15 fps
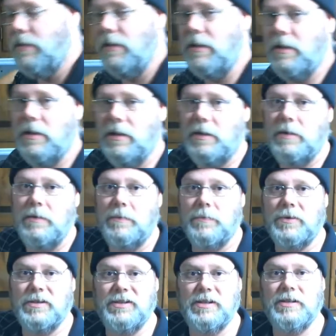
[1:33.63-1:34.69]
the
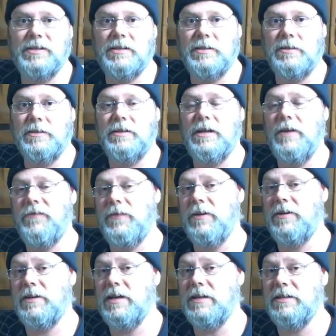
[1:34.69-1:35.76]
Precision
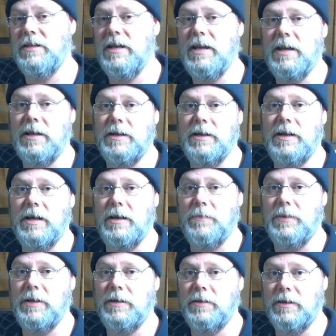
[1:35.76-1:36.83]
T5810 that
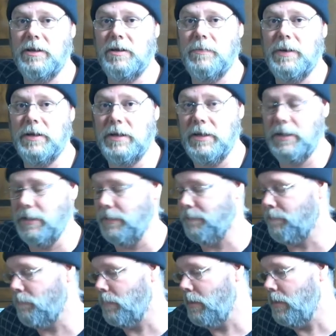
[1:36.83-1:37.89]
I've been thinking about getting.
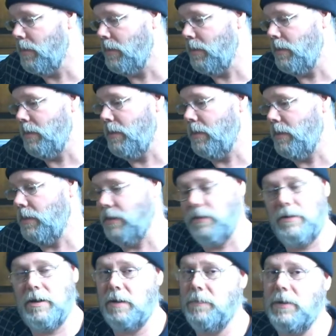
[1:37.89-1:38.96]

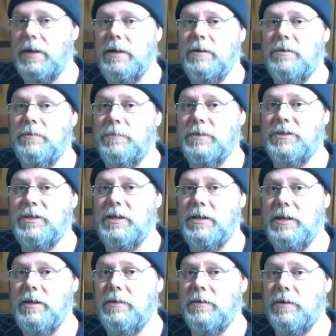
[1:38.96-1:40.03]
They're not a brand new
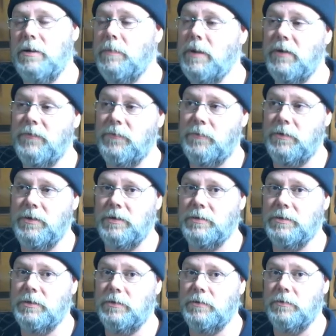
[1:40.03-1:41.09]
machine either. They're about 4
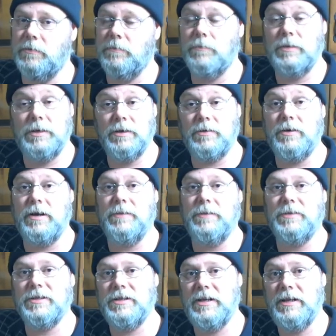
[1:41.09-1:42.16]
years old, but they're great
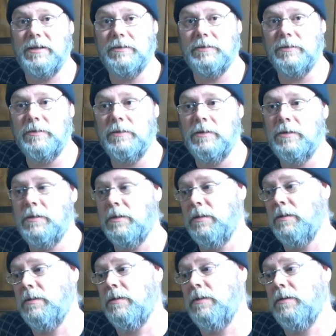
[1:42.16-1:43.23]
machines.
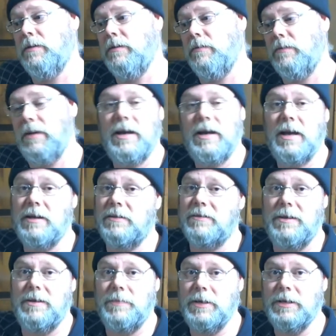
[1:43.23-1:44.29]
Well, they got the
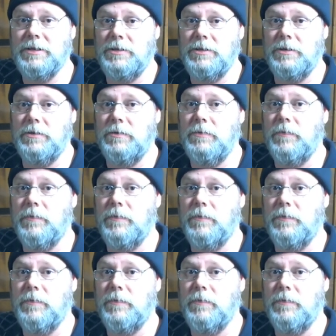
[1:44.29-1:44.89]
same issue.